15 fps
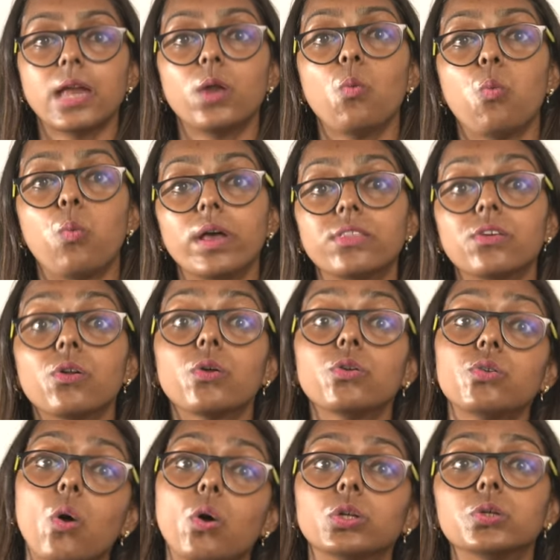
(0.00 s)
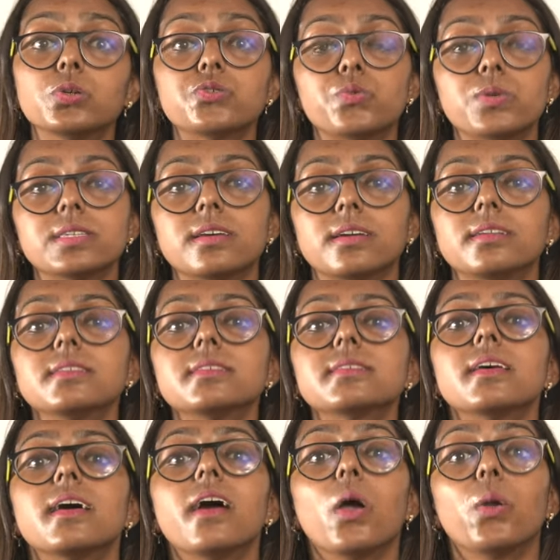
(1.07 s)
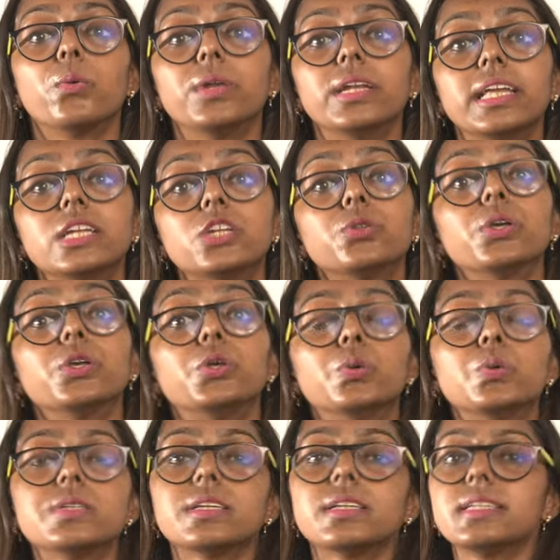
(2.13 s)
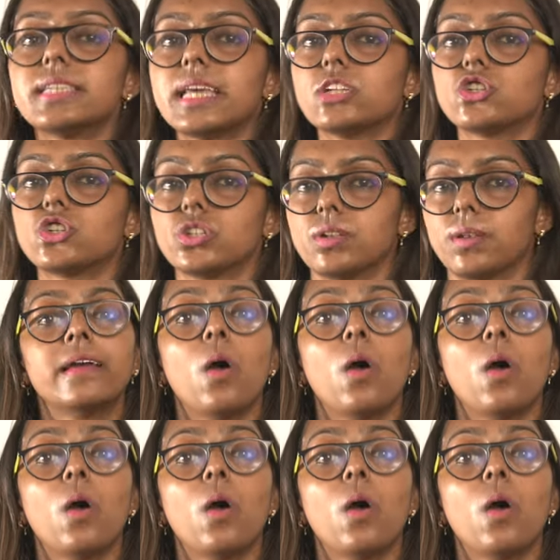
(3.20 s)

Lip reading: and whether or not those results relate to the user intention.